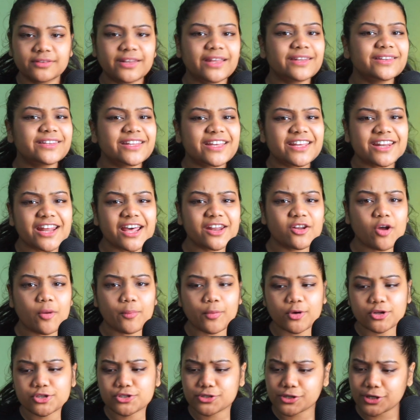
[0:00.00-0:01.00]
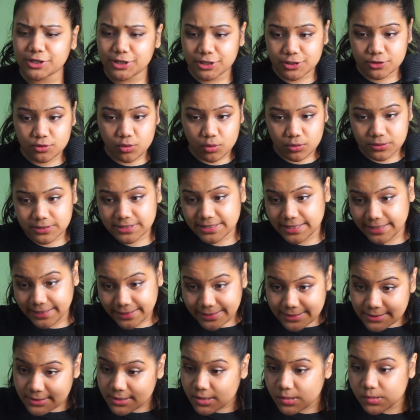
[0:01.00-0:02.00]
Then there are opportunities on
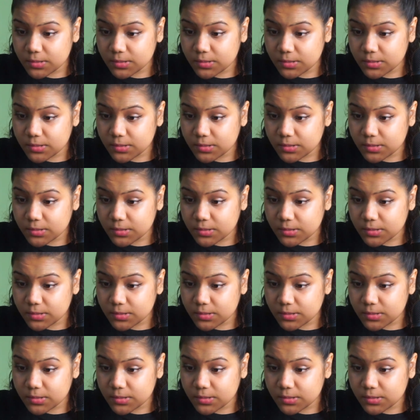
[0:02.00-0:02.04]
Skillenza